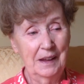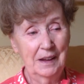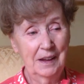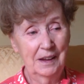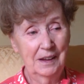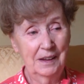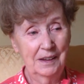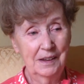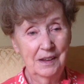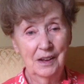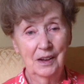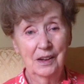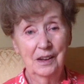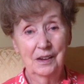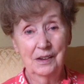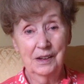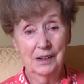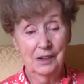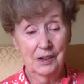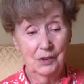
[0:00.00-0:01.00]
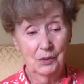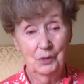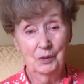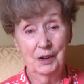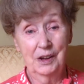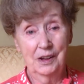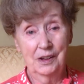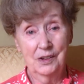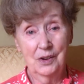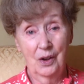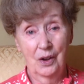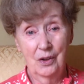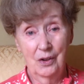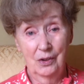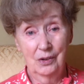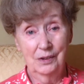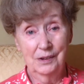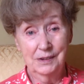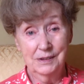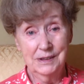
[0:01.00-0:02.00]
And he read
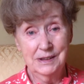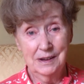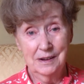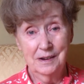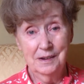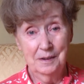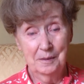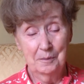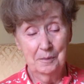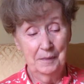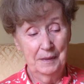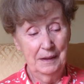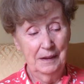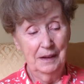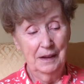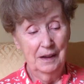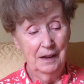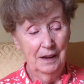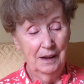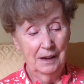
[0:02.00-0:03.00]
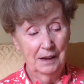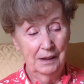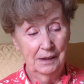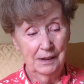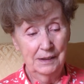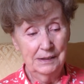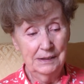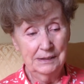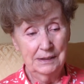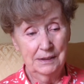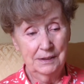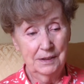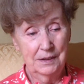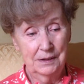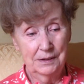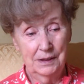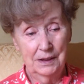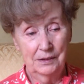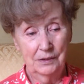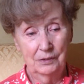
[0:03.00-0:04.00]
all the time. And he said
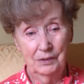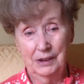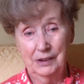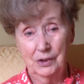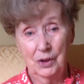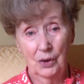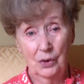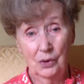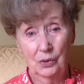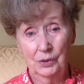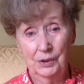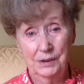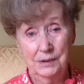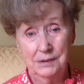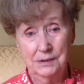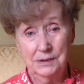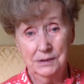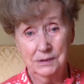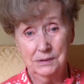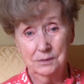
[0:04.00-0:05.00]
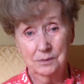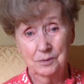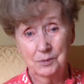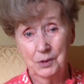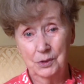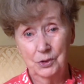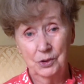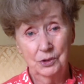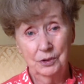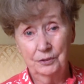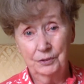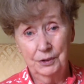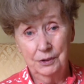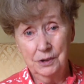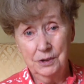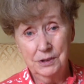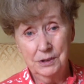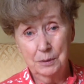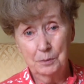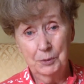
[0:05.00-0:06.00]
that he read all these
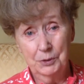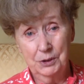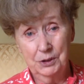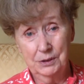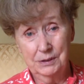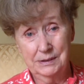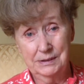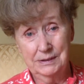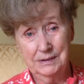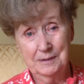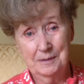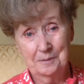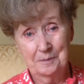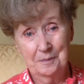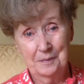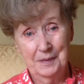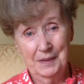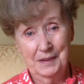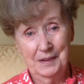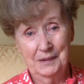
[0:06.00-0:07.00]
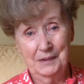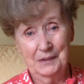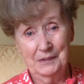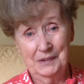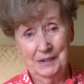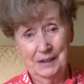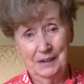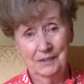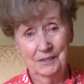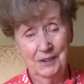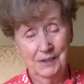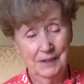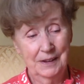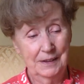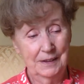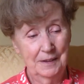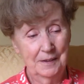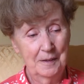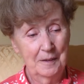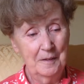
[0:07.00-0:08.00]
university books, and
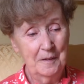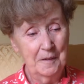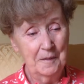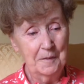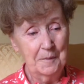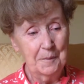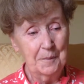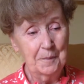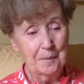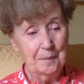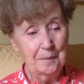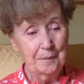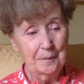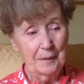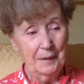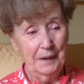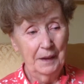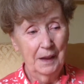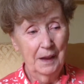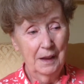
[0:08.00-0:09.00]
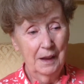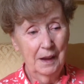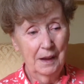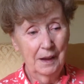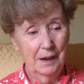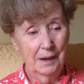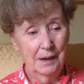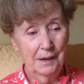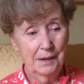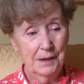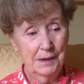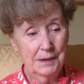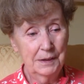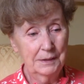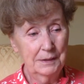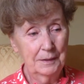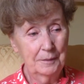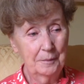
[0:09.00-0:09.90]
everything. And